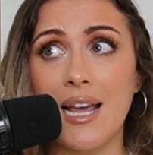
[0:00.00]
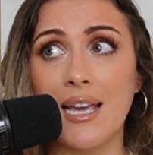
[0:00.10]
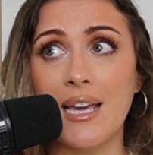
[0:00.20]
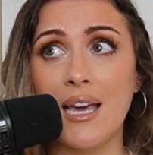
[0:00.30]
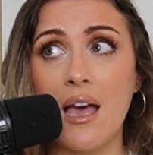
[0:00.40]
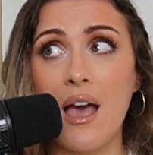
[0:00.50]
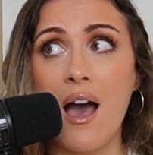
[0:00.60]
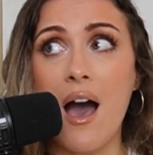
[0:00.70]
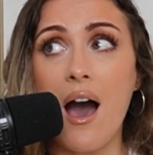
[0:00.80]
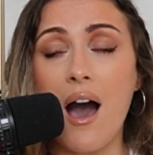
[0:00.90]
like,
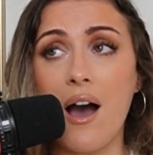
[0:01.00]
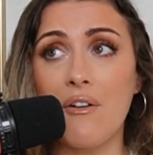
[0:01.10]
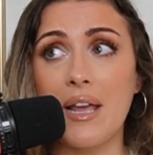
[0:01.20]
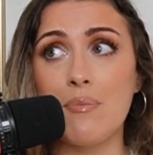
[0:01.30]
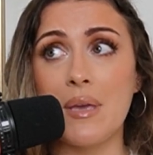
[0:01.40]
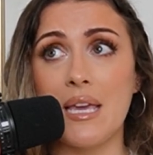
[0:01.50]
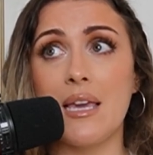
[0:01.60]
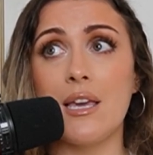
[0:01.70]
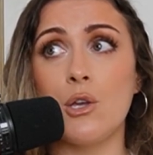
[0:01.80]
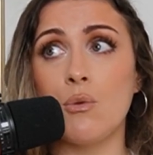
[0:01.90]
R.I.P.